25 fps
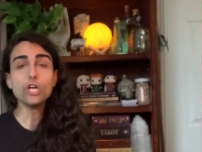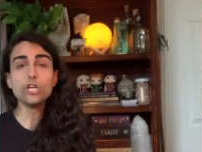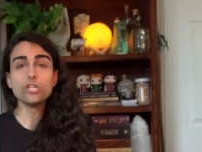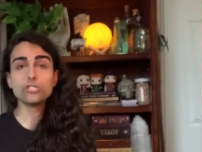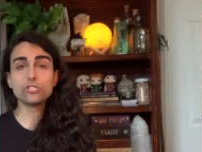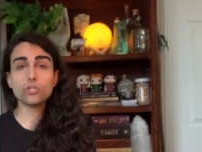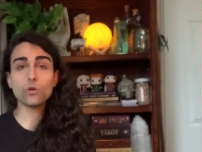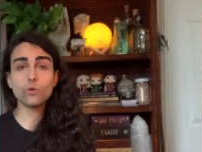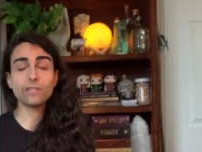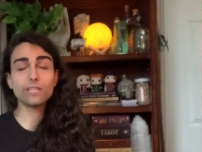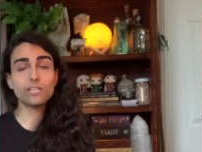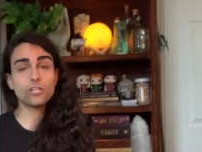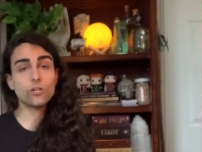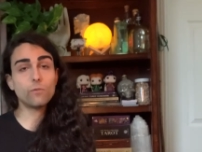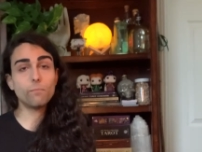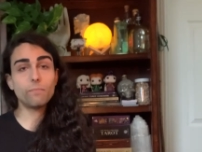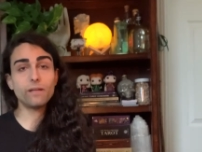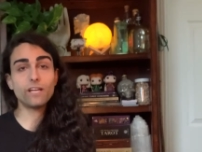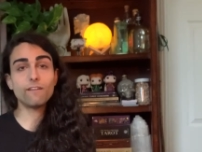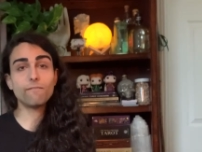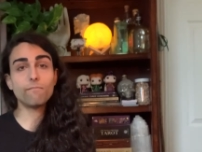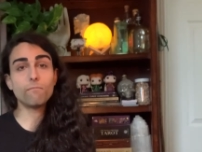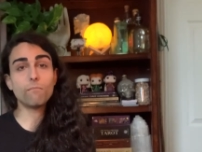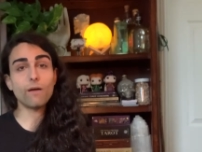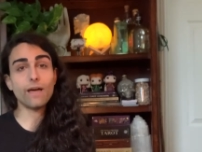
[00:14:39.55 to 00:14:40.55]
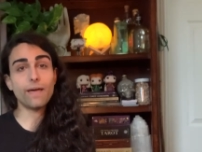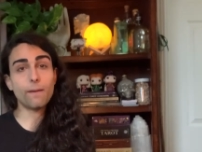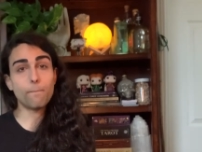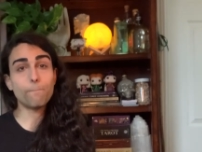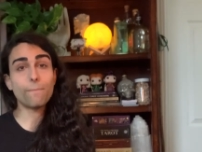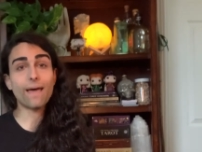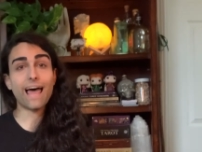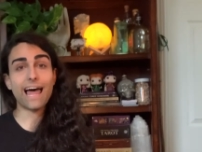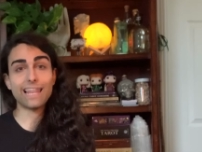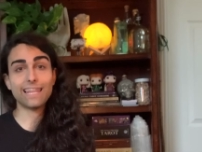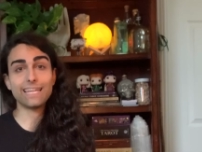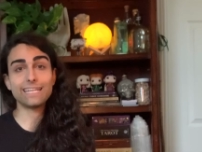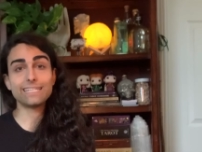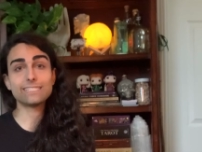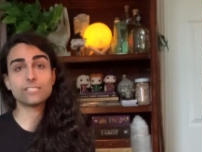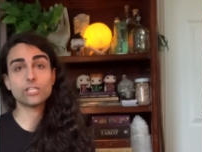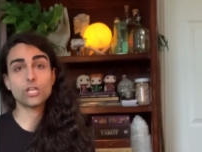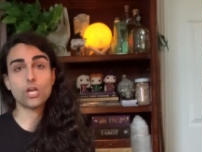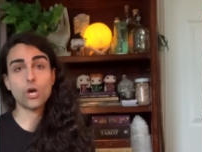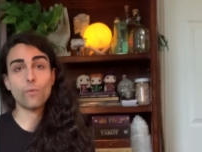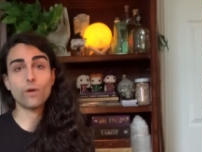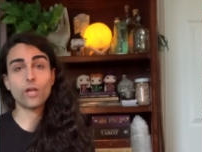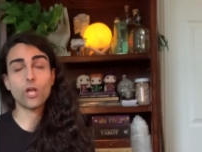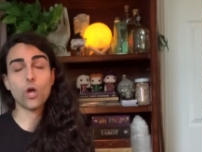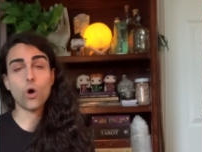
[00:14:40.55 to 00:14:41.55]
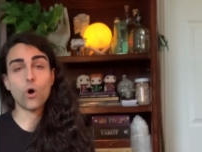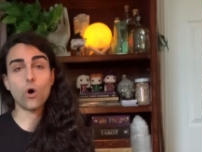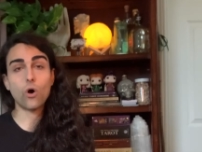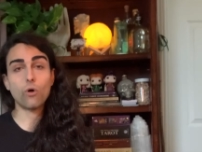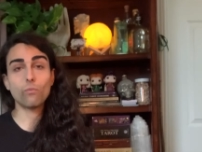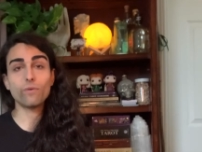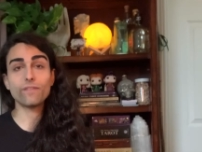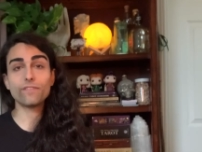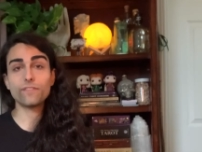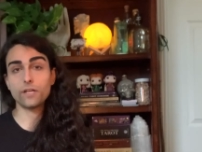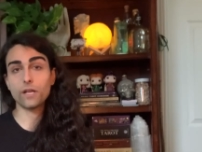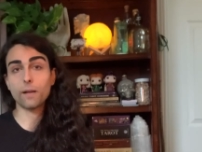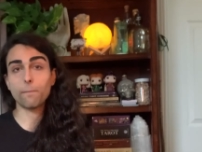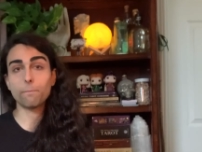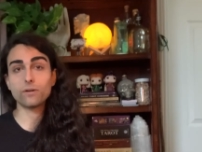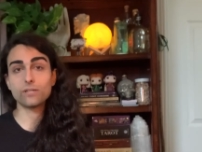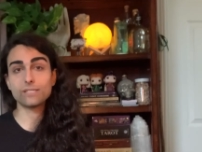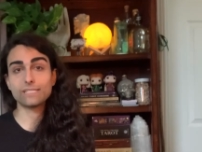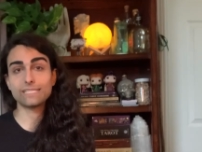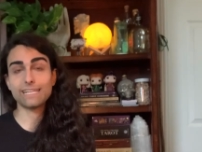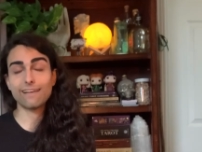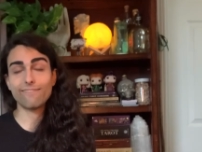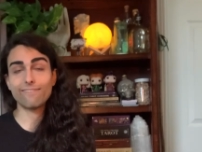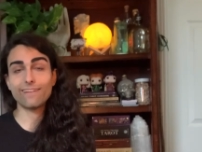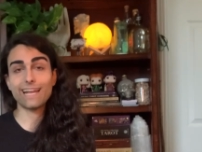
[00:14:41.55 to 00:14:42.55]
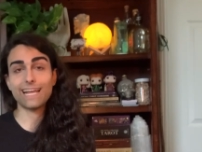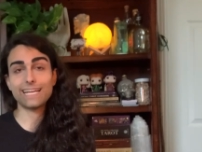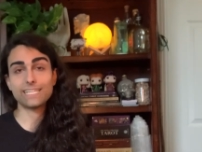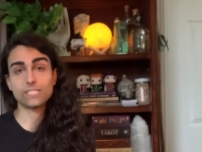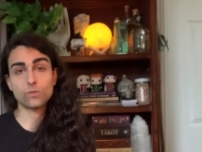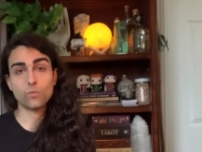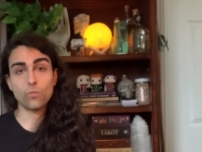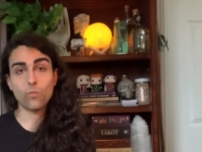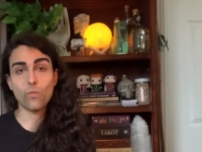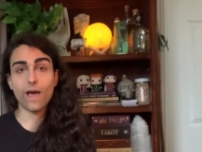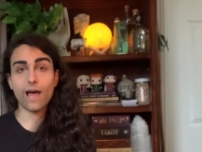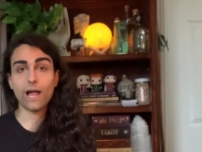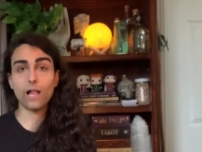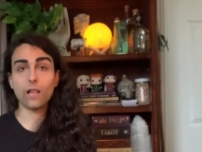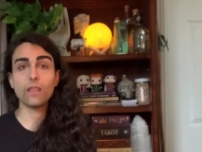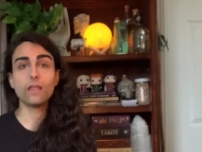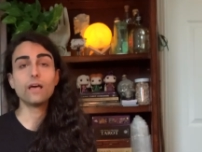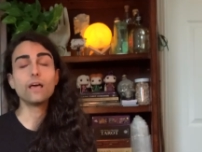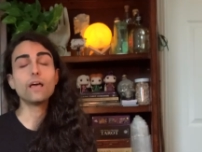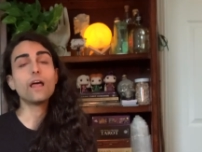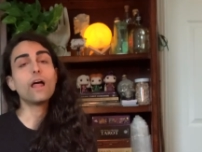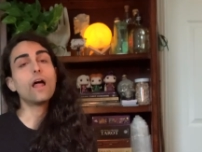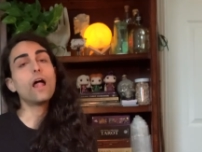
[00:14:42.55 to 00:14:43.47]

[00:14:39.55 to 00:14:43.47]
So a little bit of imbalance going on with the number 7 as well.